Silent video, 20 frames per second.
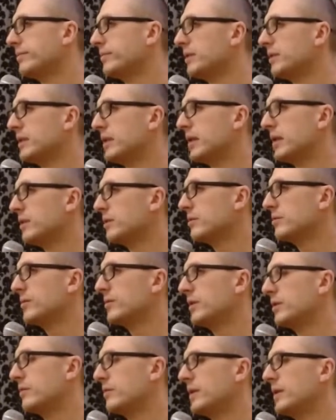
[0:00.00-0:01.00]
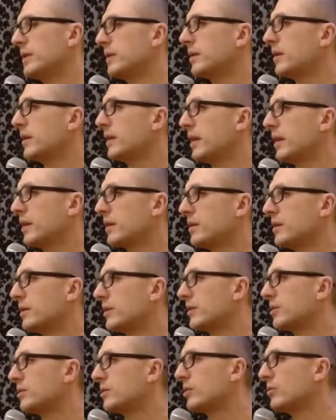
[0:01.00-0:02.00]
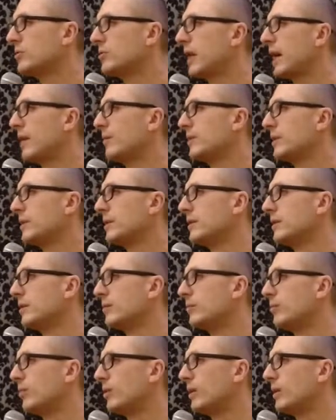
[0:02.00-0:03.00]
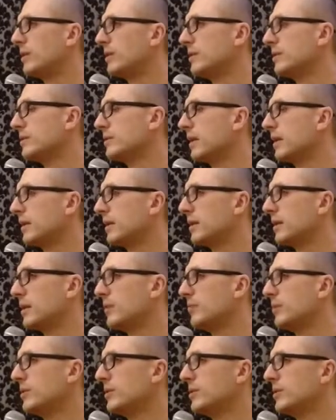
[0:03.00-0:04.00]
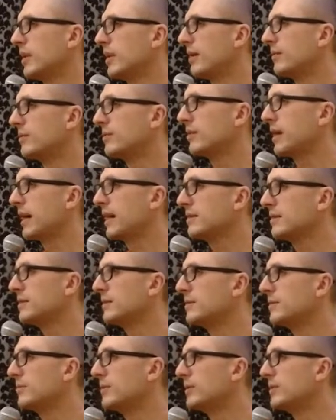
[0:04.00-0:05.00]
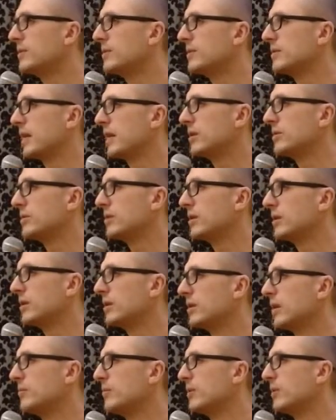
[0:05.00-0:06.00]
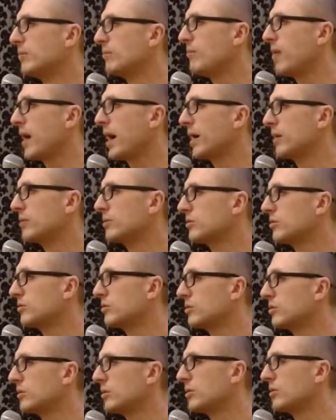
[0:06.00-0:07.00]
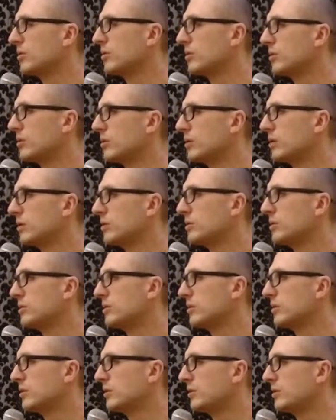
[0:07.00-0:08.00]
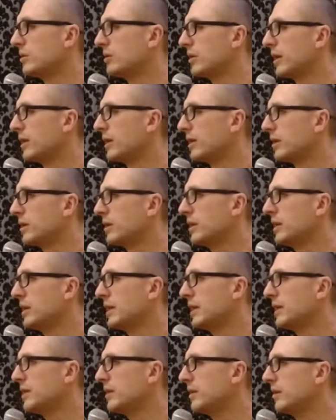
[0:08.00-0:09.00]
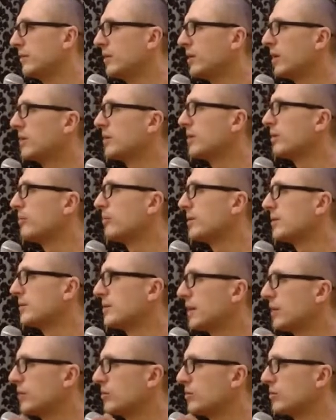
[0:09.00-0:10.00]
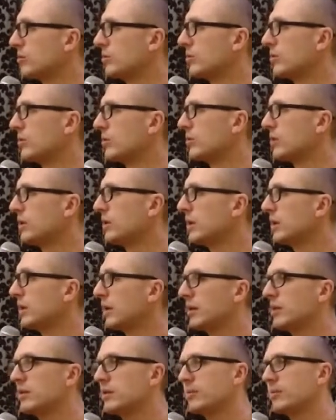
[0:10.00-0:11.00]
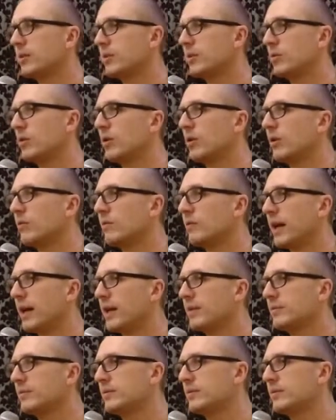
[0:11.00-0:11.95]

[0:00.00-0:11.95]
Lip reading: then it's very, very clear. There is no doubt at that point. It's not like a midlife crisis, but it's actually coming back to your original, like a giving 100% to your ultimate goal of life,